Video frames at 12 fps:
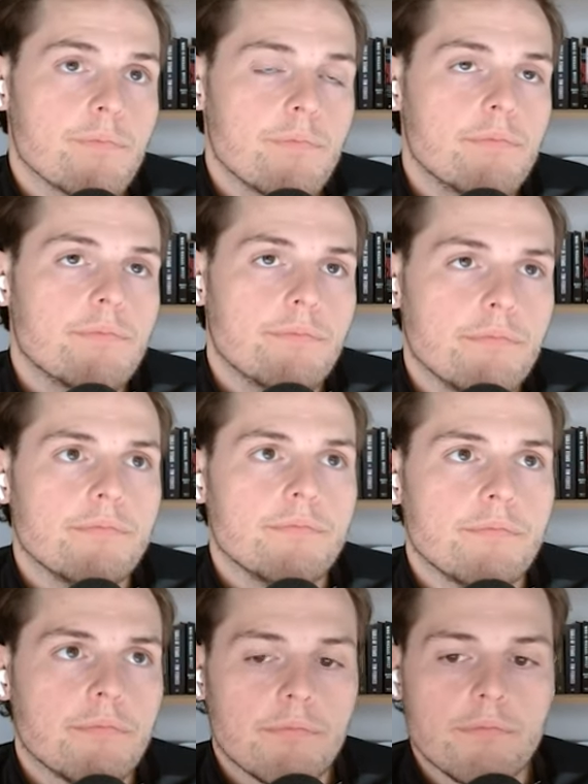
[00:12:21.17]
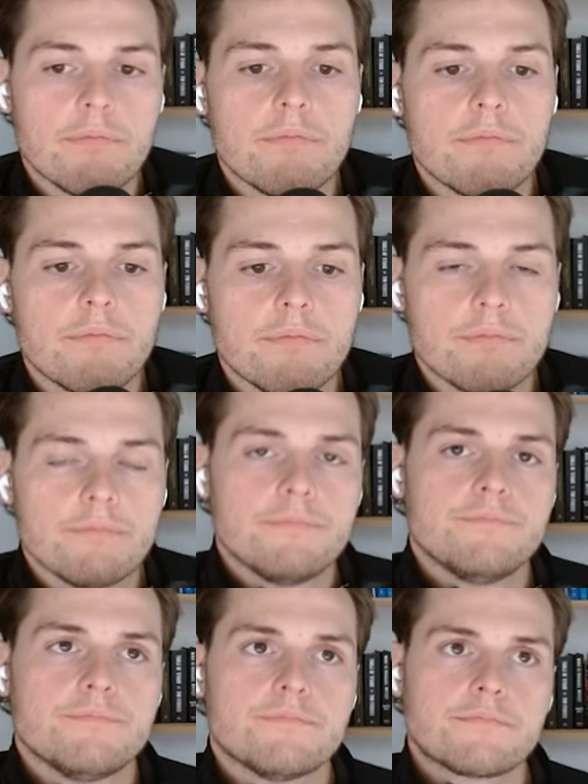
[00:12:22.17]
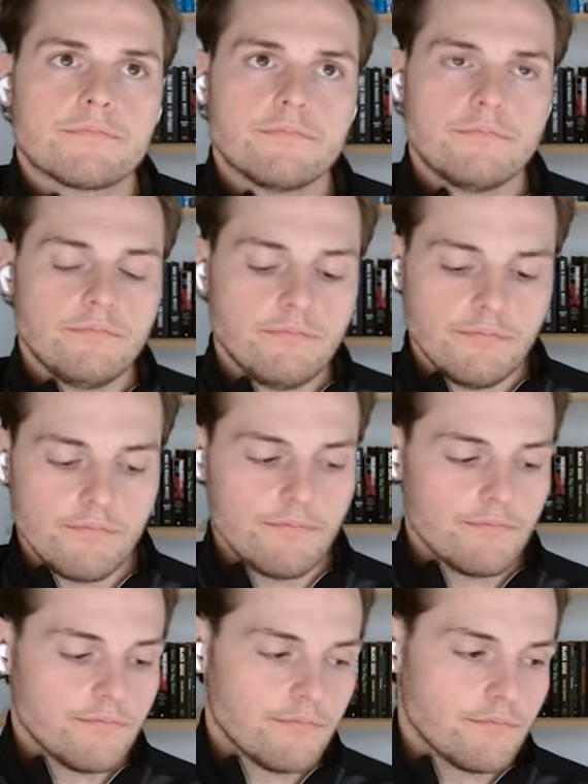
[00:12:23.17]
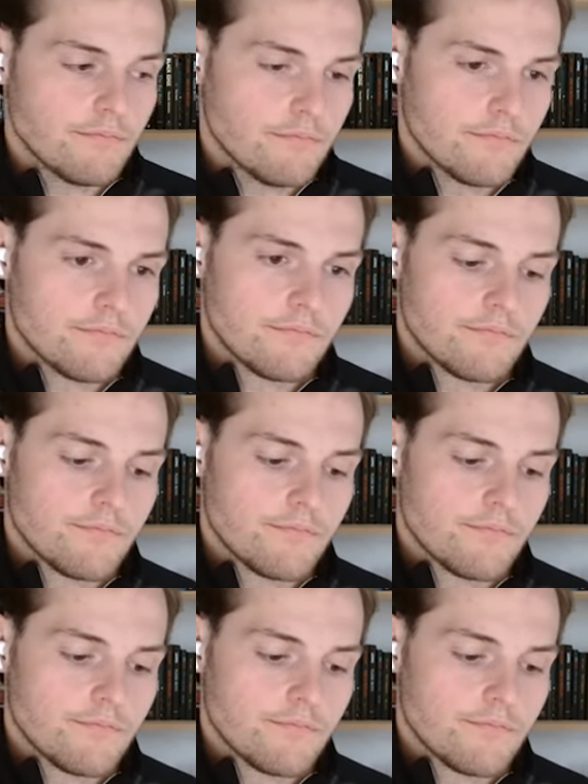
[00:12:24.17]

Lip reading: (silent)